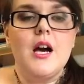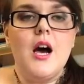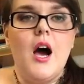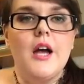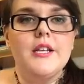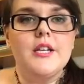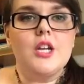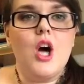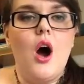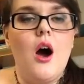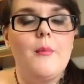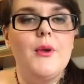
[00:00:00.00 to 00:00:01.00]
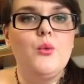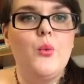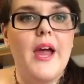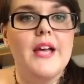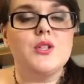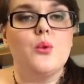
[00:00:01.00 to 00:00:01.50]
uncommon
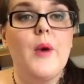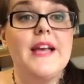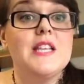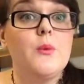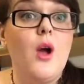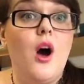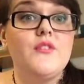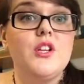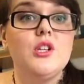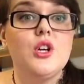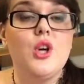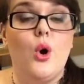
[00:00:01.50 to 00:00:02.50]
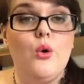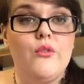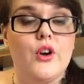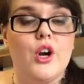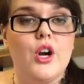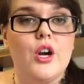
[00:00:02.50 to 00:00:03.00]
ways, or ways that we often look
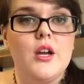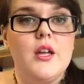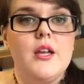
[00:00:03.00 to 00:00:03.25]
over,